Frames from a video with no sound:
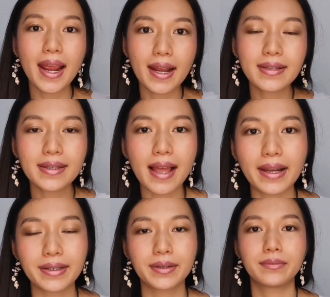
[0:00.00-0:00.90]

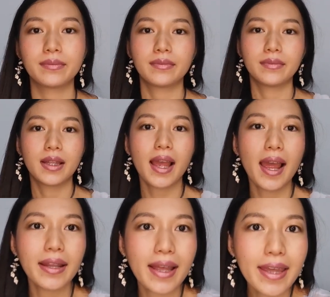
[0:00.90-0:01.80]
inside.
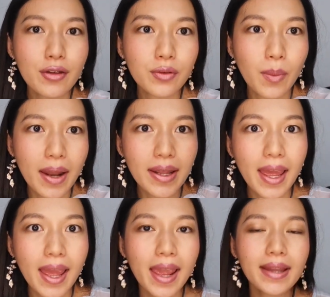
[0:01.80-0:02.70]
Thank you so much.
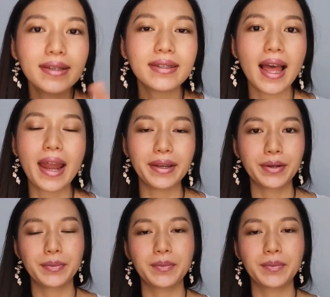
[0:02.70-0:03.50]
Inside